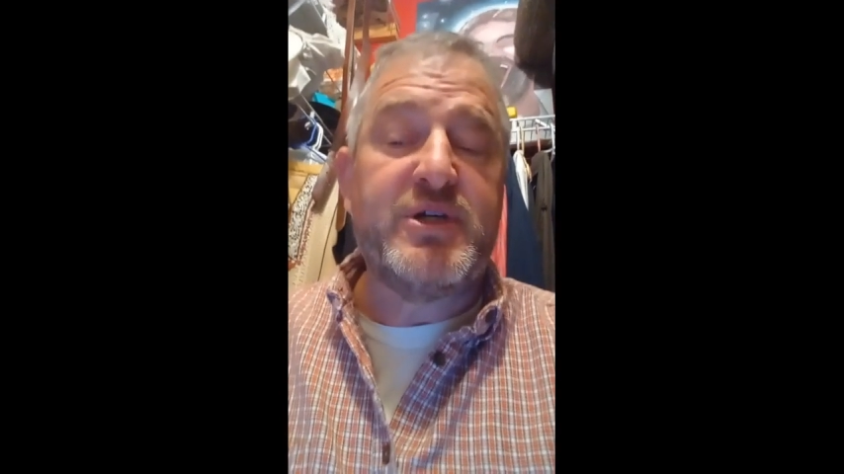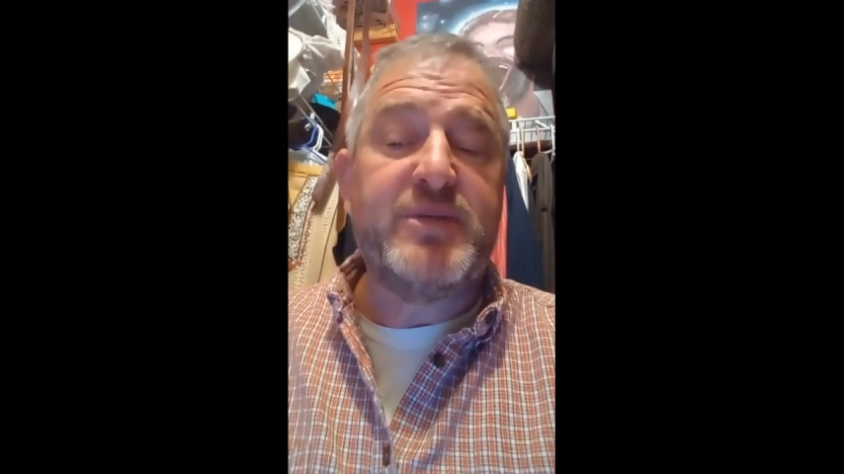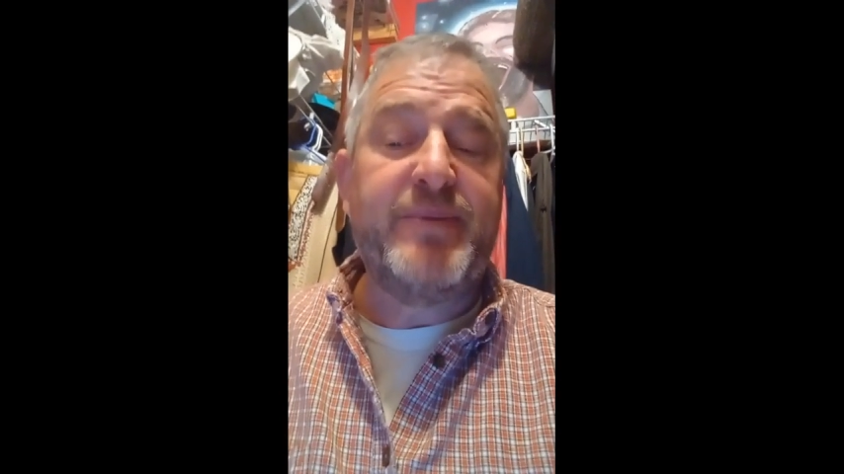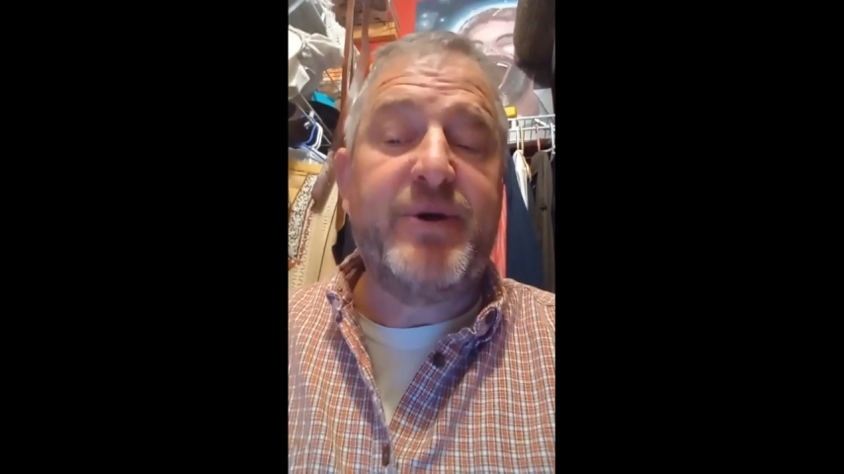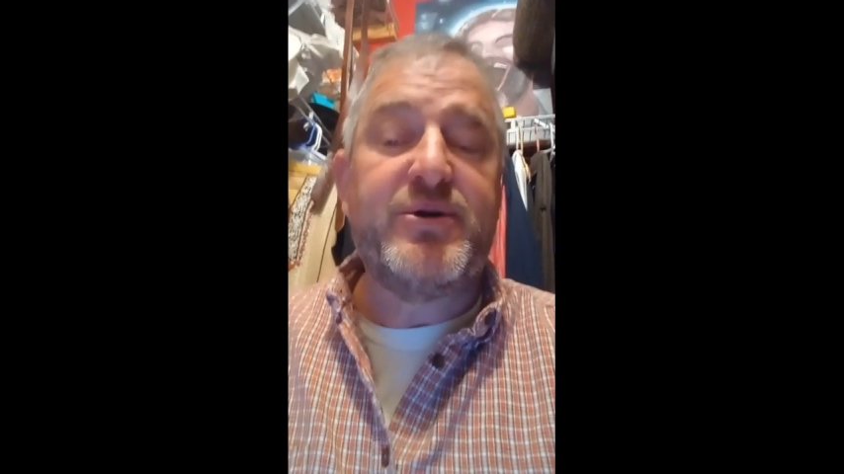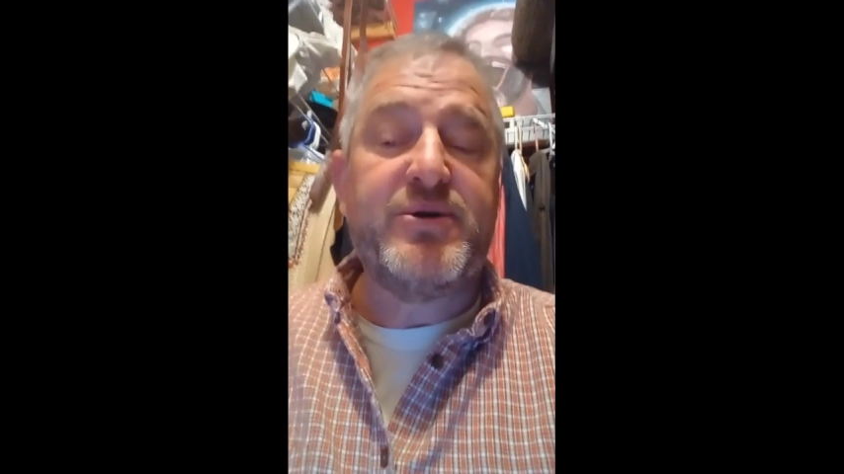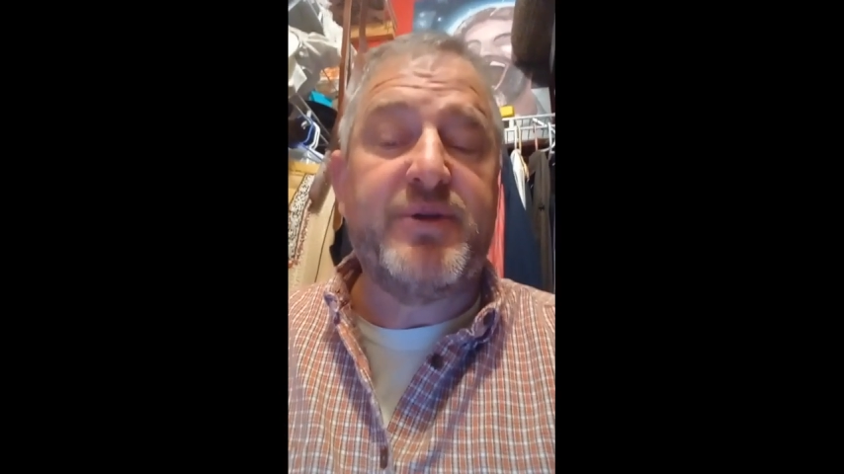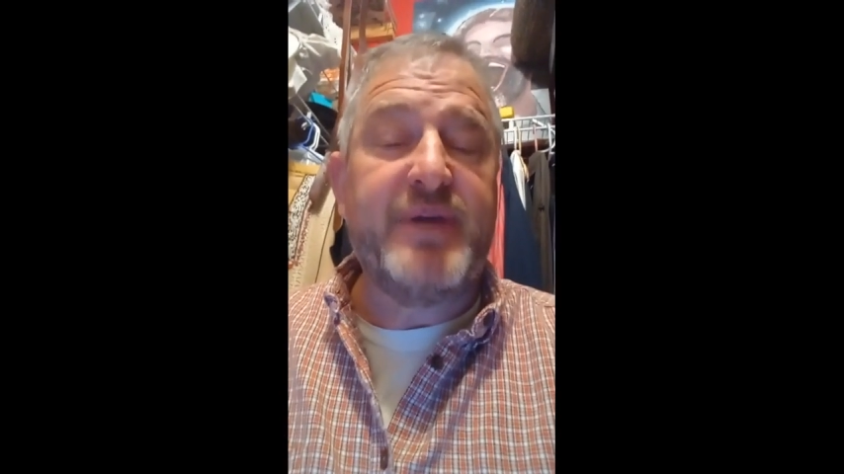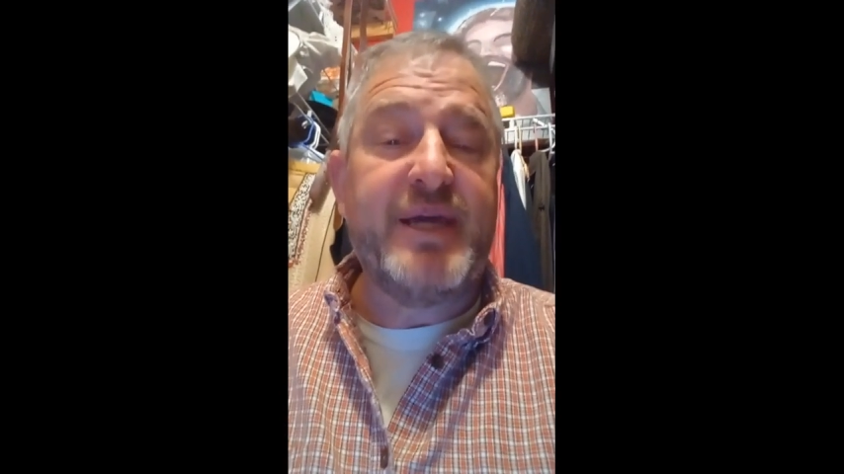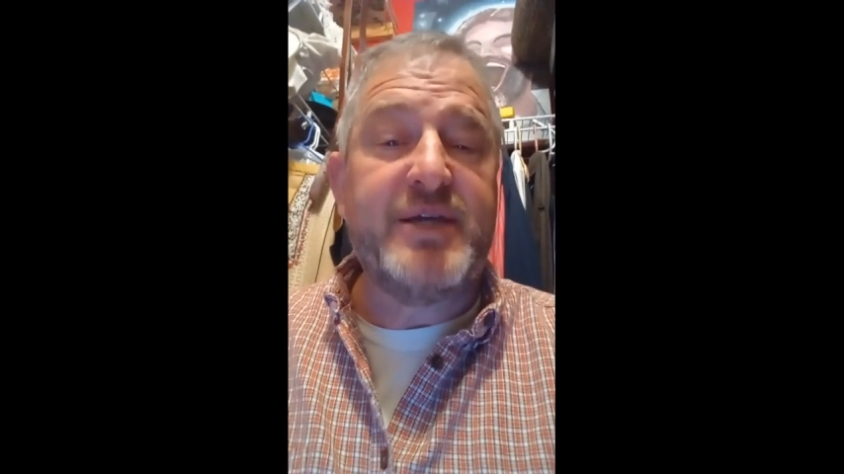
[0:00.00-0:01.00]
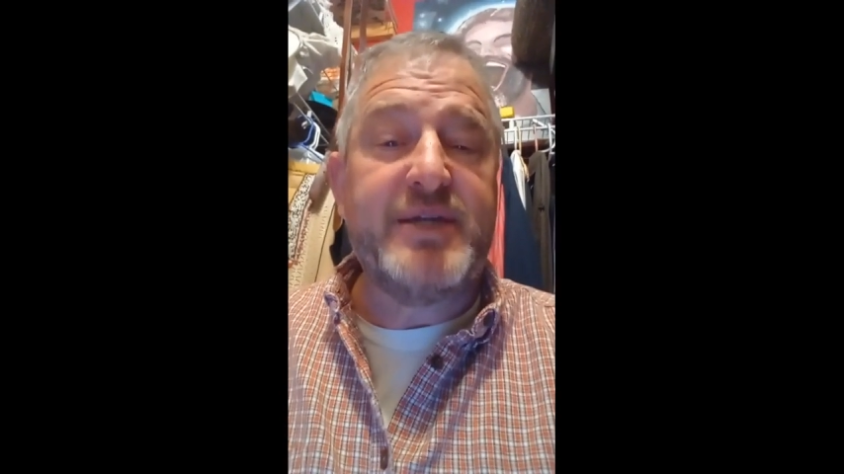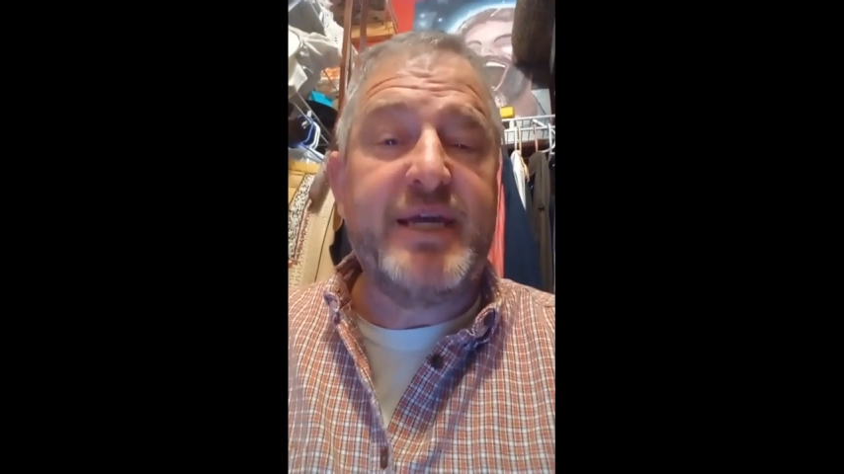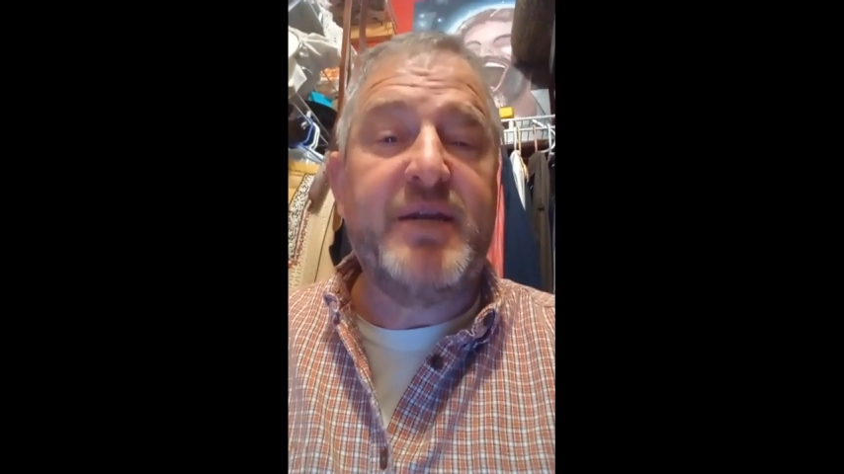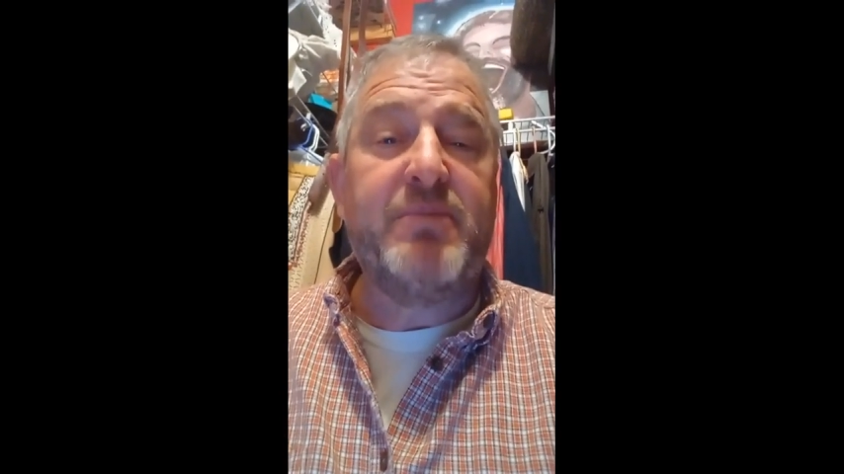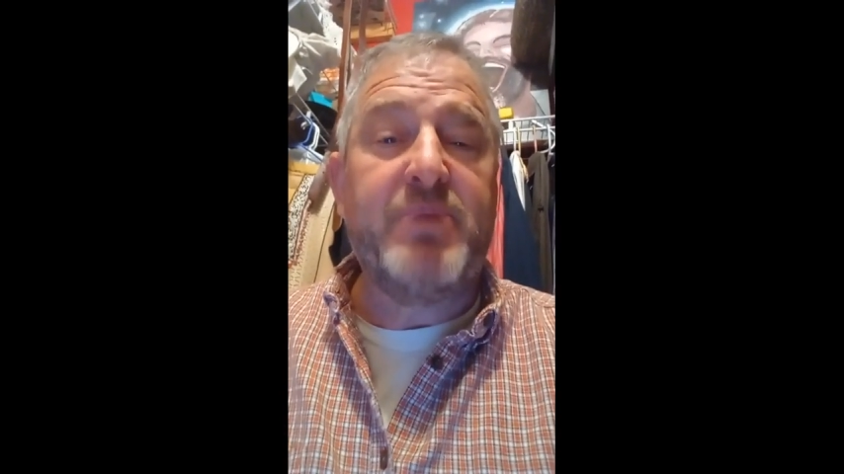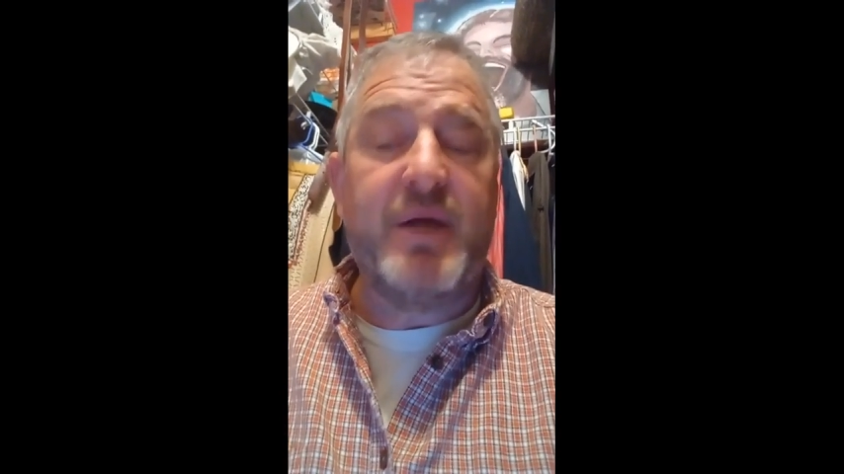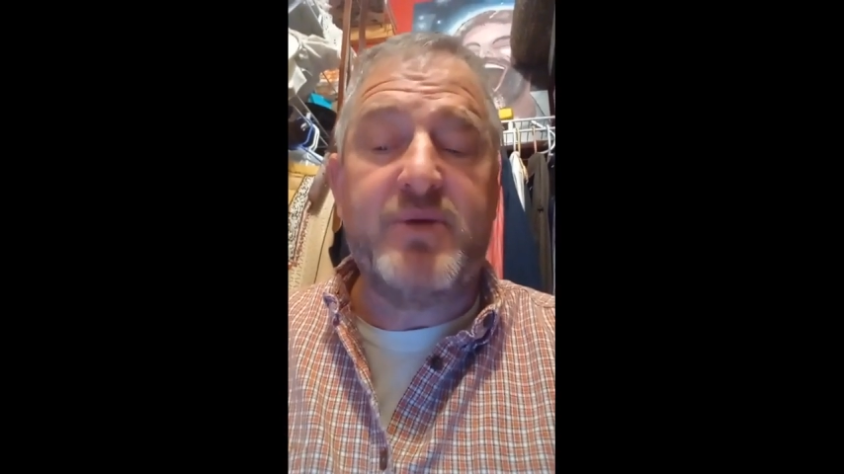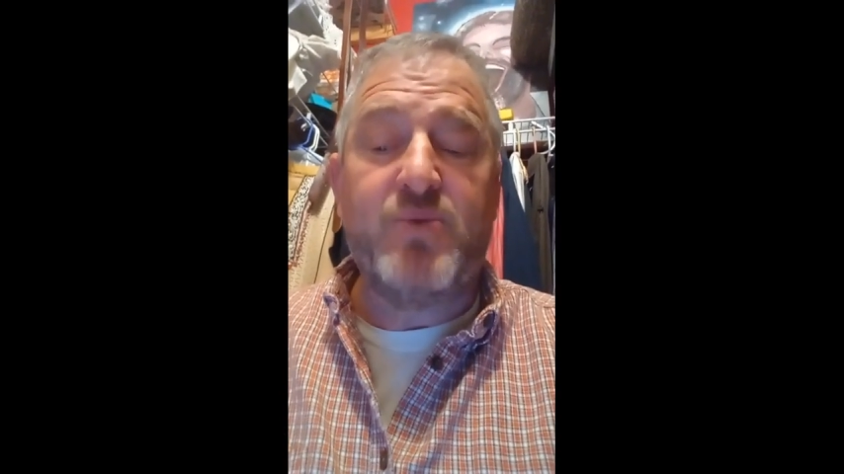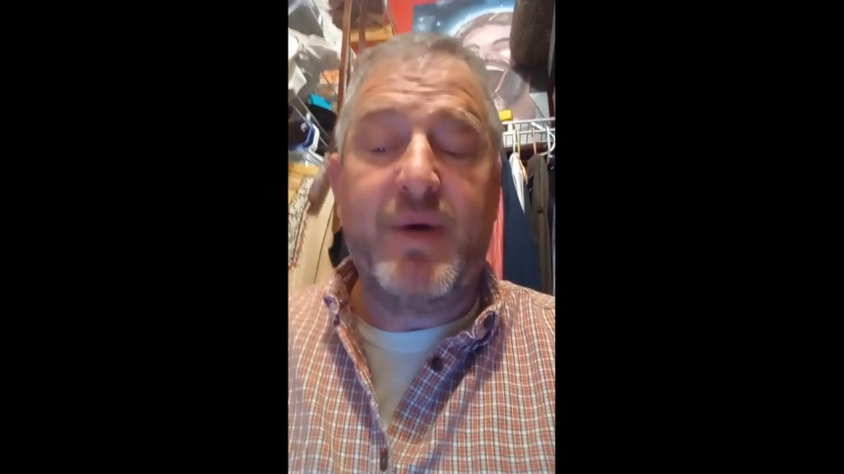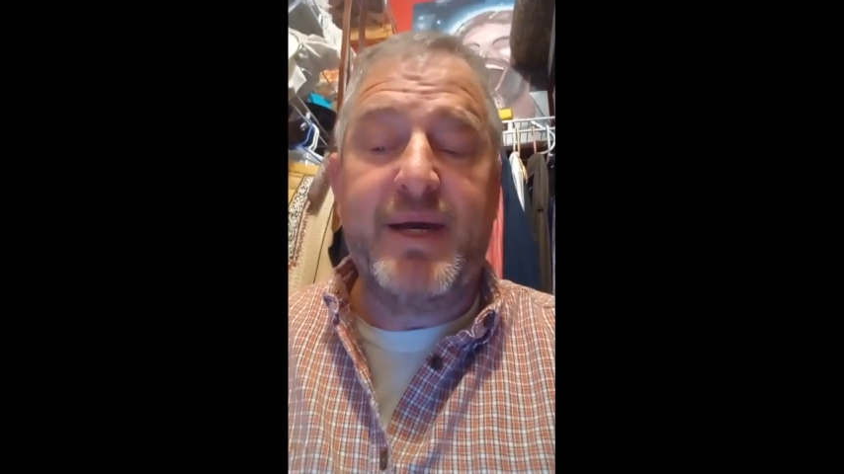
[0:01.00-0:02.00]
spiritual things in a
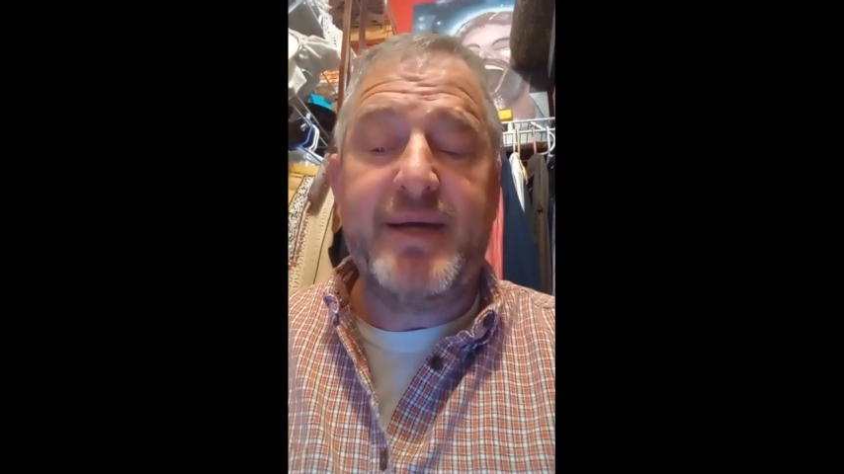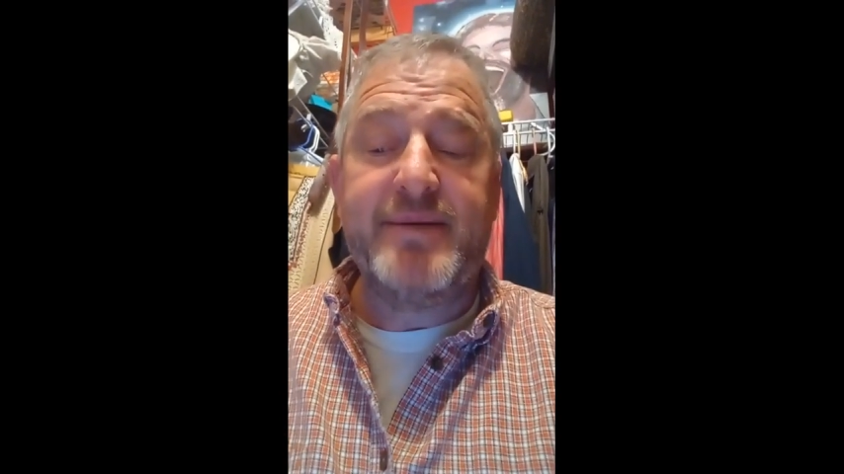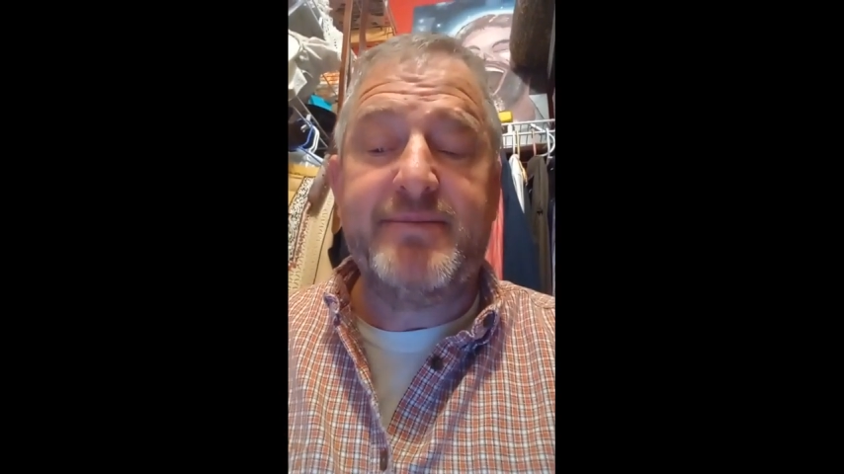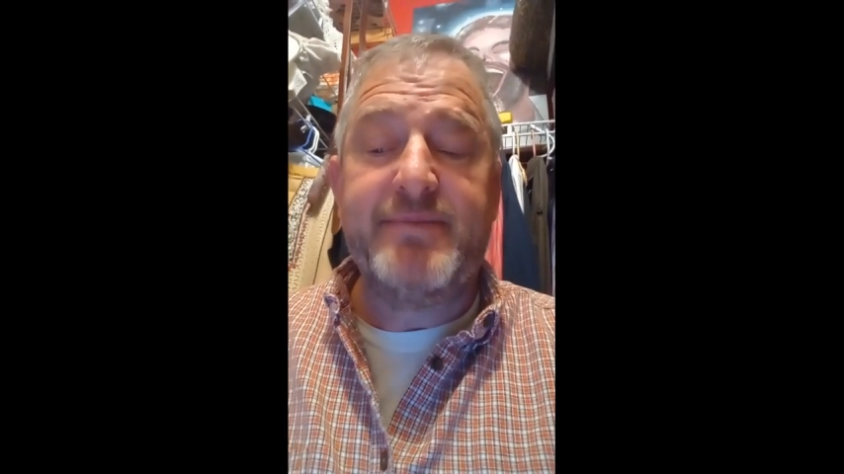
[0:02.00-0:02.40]
blunt way.